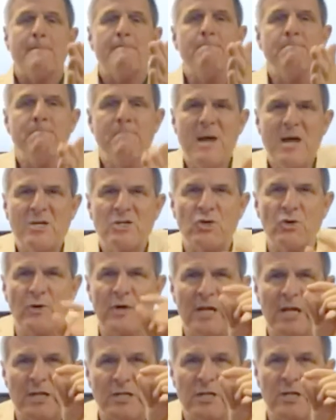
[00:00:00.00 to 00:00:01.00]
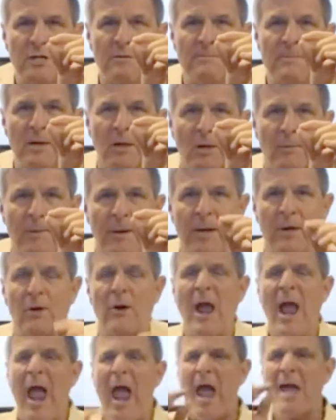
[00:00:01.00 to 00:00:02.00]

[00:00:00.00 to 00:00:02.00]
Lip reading: measuring it to the millimeter,